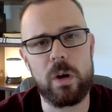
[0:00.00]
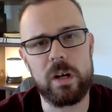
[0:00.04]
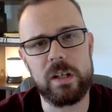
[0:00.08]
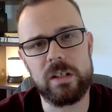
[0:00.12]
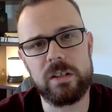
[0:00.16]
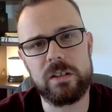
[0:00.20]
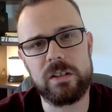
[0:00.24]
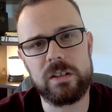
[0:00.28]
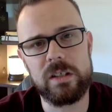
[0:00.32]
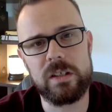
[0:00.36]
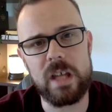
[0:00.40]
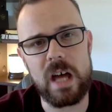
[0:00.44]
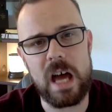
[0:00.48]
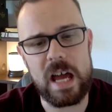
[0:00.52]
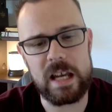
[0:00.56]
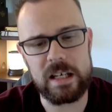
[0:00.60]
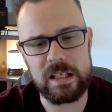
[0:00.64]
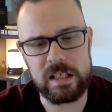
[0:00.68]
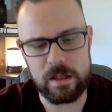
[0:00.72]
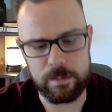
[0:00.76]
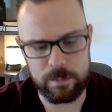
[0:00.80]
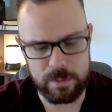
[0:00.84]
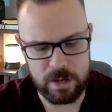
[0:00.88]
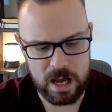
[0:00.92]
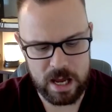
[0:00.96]
What is the
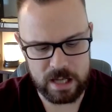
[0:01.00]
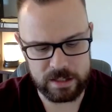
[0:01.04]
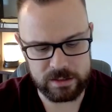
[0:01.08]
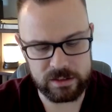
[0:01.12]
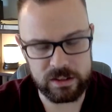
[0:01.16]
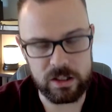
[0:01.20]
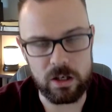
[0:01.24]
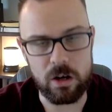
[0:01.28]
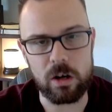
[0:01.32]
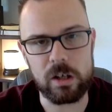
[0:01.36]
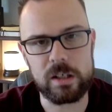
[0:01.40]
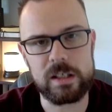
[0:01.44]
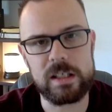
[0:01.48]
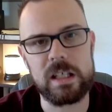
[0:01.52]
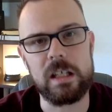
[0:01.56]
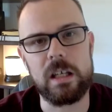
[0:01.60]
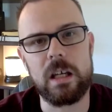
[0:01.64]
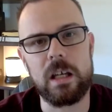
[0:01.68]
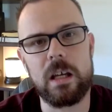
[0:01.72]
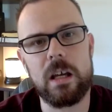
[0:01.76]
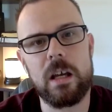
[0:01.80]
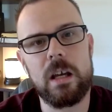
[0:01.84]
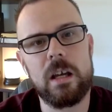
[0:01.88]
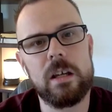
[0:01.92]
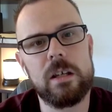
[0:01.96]
idea behind
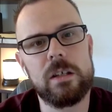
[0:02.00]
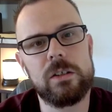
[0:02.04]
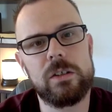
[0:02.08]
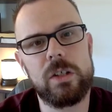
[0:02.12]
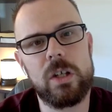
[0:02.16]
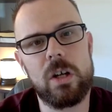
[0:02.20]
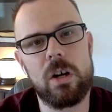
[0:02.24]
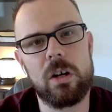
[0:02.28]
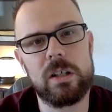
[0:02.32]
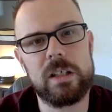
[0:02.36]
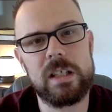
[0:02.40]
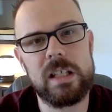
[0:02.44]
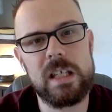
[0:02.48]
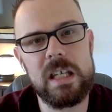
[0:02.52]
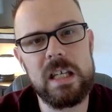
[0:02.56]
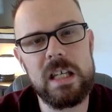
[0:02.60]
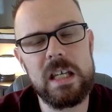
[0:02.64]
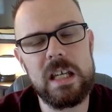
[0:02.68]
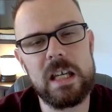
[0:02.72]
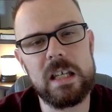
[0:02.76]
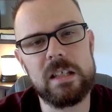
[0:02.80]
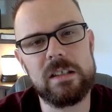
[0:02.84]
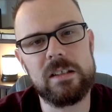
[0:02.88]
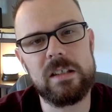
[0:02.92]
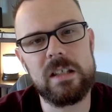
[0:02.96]
CRT?
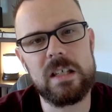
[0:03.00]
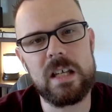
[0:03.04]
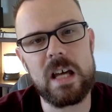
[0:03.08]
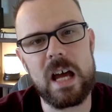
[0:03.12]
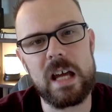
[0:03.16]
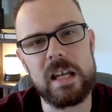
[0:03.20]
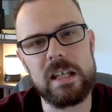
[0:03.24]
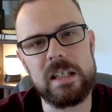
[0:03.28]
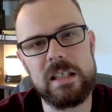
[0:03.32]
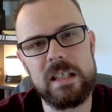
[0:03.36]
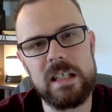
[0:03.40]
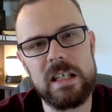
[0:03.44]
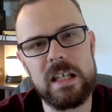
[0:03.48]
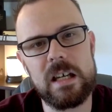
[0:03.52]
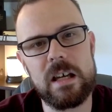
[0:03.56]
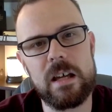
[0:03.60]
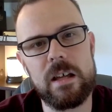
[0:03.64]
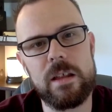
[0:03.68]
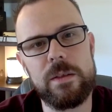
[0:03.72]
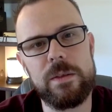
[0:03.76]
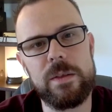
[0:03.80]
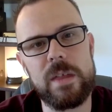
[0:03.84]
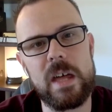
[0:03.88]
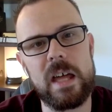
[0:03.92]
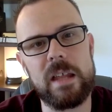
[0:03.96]
CRT is the
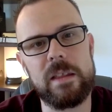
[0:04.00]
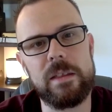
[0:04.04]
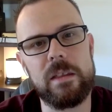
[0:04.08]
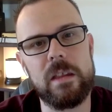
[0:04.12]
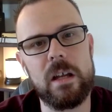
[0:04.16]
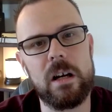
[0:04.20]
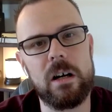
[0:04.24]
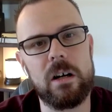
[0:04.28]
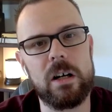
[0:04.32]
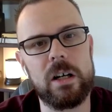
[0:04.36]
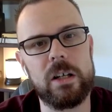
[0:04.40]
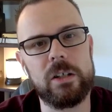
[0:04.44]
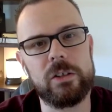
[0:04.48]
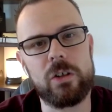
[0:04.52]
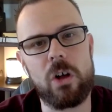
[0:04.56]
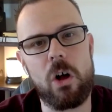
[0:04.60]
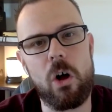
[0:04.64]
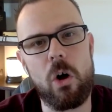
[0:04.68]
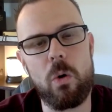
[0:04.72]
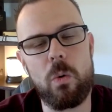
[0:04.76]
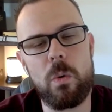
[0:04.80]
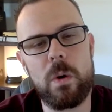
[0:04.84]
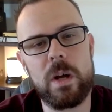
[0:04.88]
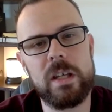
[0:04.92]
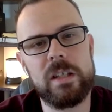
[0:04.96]
idea that there is
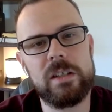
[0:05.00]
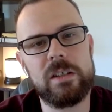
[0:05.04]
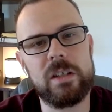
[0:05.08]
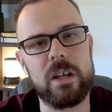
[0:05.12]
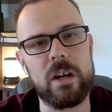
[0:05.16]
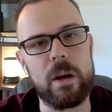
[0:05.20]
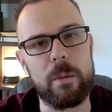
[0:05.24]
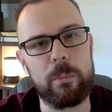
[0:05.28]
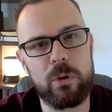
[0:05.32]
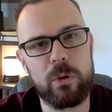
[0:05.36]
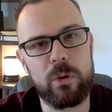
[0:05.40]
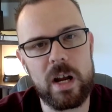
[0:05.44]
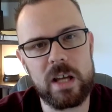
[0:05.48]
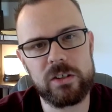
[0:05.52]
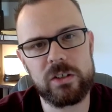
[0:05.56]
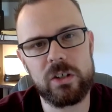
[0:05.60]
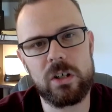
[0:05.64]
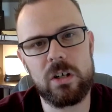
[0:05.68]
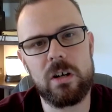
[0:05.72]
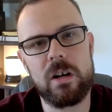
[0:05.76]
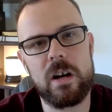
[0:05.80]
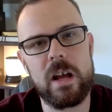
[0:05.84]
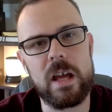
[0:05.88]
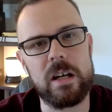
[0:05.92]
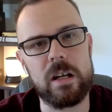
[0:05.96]
always an
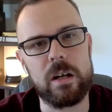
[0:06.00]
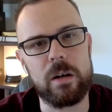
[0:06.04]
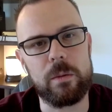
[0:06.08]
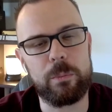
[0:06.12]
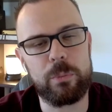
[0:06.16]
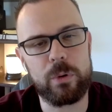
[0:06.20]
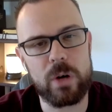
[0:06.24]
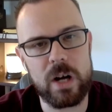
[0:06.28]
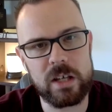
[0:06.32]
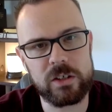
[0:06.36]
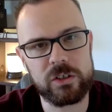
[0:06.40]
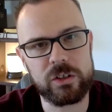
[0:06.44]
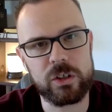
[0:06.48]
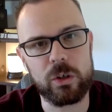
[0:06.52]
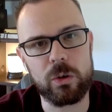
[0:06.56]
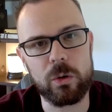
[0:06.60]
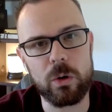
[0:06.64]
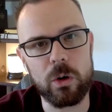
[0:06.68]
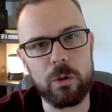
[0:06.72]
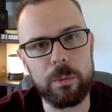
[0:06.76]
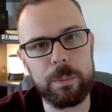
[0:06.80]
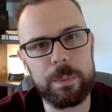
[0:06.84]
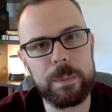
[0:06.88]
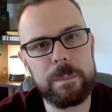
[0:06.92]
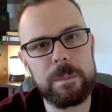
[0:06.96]
oppressor and an oppressed
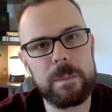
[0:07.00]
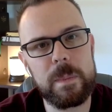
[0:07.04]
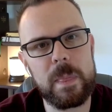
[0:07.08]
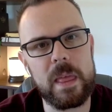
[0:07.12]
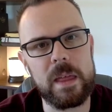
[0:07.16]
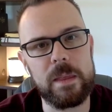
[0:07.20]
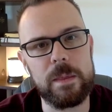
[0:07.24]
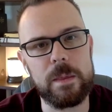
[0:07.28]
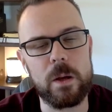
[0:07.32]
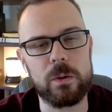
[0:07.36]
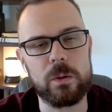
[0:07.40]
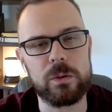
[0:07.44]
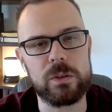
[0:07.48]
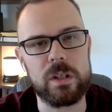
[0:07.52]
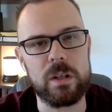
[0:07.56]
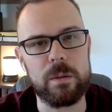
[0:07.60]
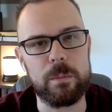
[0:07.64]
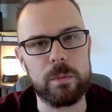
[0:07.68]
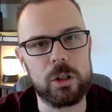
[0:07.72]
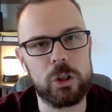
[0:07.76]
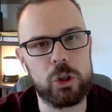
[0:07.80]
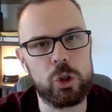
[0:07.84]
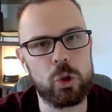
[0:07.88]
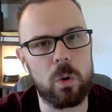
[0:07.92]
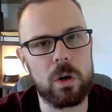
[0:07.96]
group. And those in the
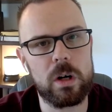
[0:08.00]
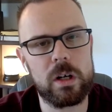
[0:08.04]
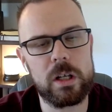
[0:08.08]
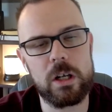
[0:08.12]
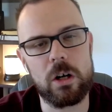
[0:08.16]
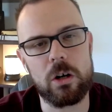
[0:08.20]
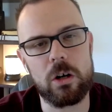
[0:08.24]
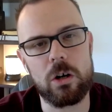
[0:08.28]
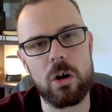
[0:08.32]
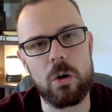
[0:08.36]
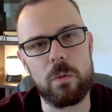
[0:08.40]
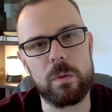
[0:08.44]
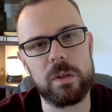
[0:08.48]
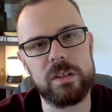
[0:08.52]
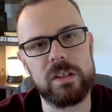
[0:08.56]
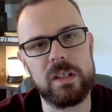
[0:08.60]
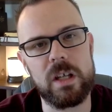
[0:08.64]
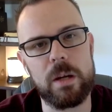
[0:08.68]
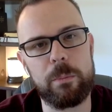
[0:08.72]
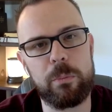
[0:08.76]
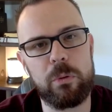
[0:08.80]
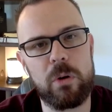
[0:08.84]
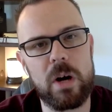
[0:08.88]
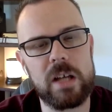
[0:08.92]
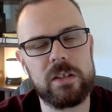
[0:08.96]
majority are always
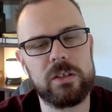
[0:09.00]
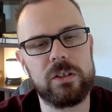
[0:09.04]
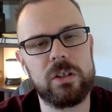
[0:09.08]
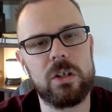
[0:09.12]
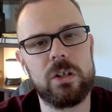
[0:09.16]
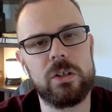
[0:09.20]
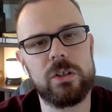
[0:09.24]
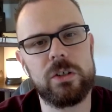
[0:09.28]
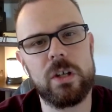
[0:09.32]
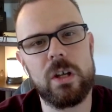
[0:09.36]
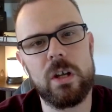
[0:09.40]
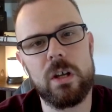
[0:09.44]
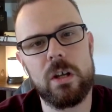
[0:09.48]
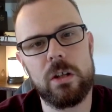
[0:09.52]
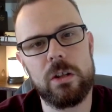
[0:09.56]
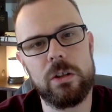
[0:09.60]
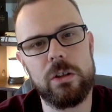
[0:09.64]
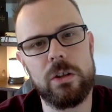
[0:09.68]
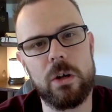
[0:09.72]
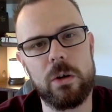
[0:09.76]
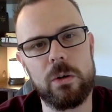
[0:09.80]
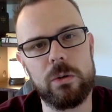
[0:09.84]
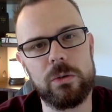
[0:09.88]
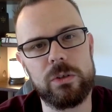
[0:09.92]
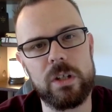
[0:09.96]
the oppressors.
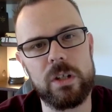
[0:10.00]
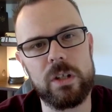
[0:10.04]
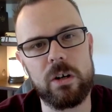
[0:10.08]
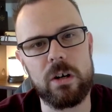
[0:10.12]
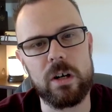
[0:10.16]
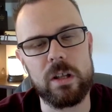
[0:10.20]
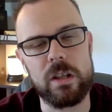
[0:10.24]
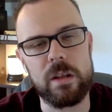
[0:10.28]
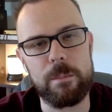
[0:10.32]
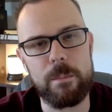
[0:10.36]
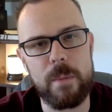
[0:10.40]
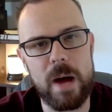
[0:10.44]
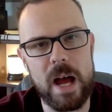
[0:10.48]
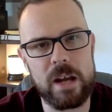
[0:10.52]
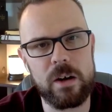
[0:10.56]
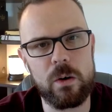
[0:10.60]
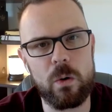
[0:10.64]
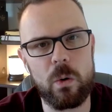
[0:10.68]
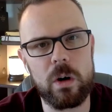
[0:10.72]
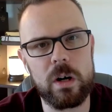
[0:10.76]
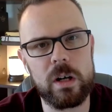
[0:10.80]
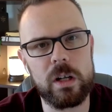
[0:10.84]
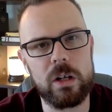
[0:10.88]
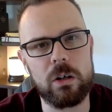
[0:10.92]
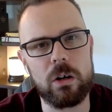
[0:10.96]
Those that are in the
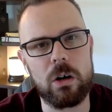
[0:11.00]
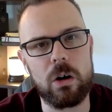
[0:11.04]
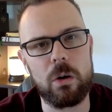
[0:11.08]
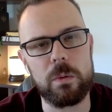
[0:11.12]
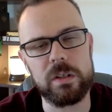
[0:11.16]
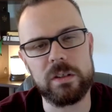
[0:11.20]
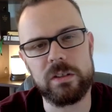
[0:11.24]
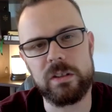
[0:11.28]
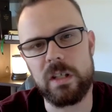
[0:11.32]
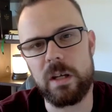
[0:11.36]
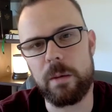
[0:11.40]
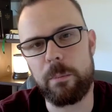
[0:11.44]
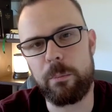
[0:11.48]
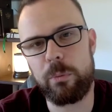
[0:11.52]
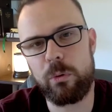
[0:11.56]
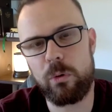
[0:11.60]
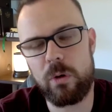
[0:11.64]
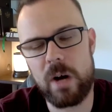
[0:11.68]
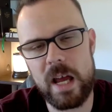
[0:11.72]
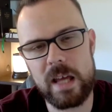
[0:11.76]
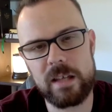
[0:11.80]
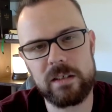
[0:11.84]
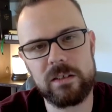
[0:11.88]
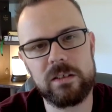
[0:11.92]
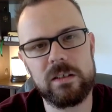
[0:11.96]
minority are always the
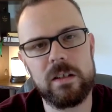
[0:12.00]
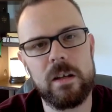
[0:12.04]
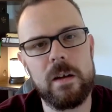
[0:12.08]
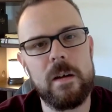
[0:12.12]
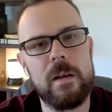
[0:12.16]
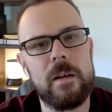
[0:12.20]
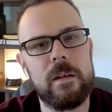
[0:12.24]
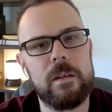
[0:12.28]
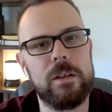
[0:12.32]
oppressed.